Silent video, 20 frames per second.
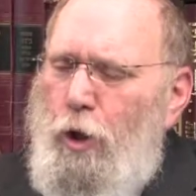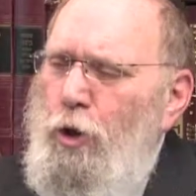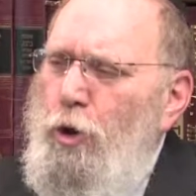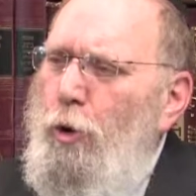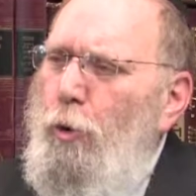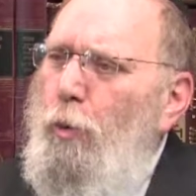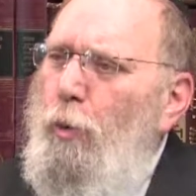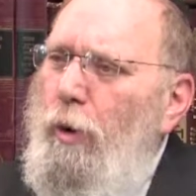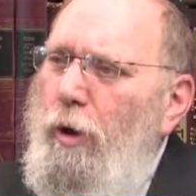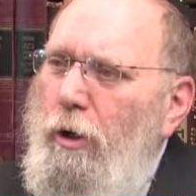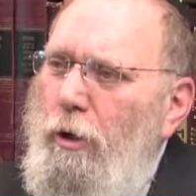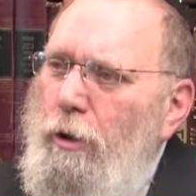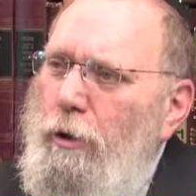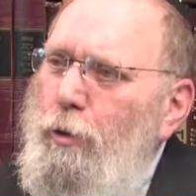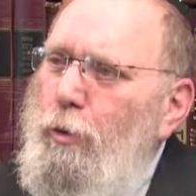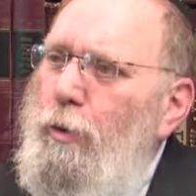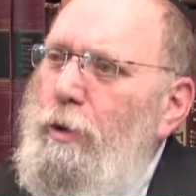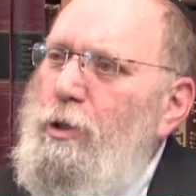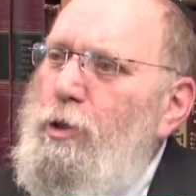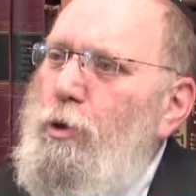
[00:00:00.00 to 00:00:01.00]
the
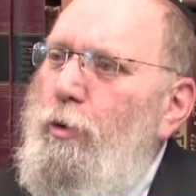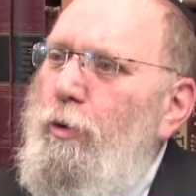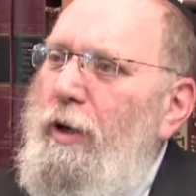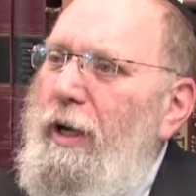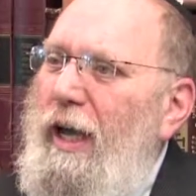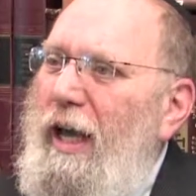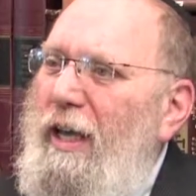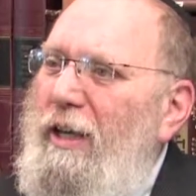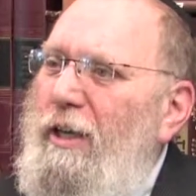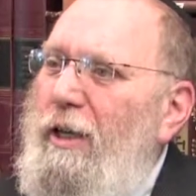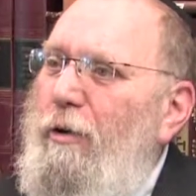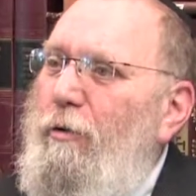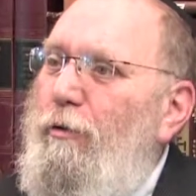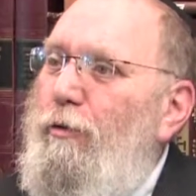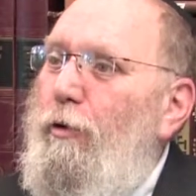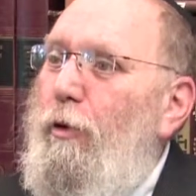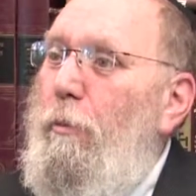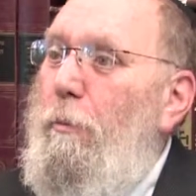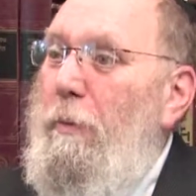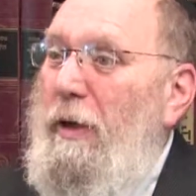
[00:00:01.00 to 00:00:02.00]
world was created
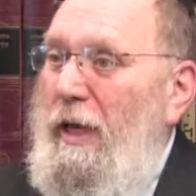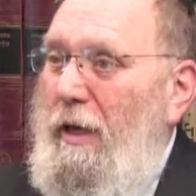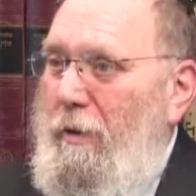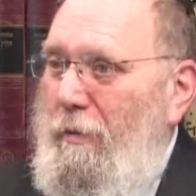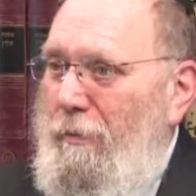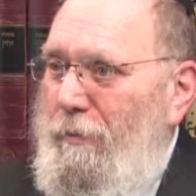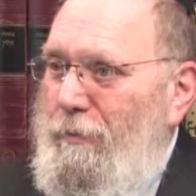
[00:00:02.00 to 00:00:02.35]
for me.